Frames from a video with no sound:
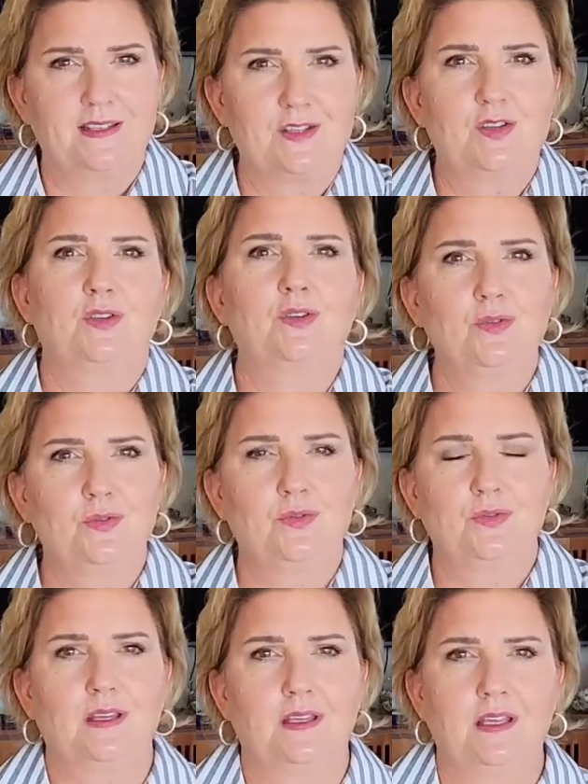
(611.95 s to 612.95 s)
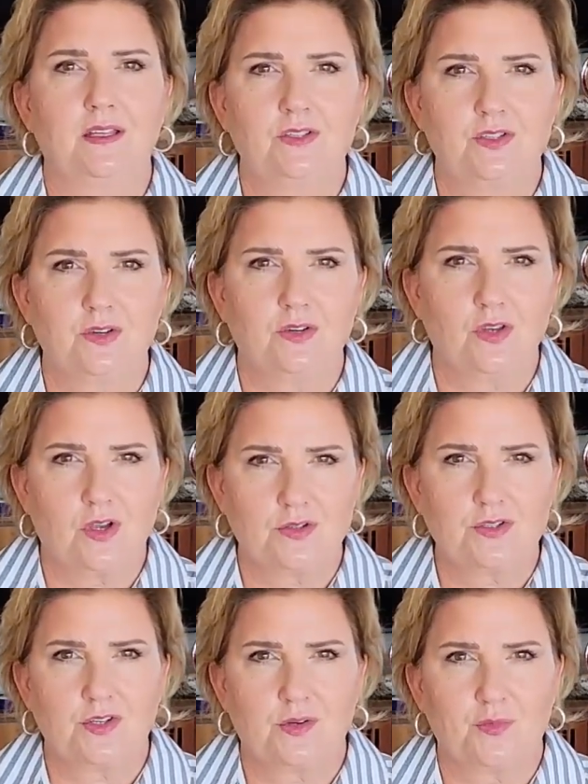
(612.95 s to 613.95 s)
to get your
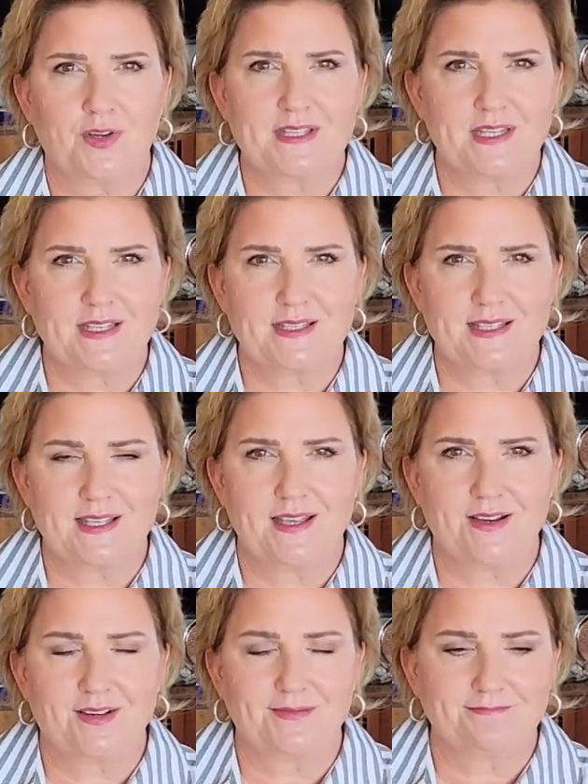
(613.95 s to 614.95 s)
long-term residency there.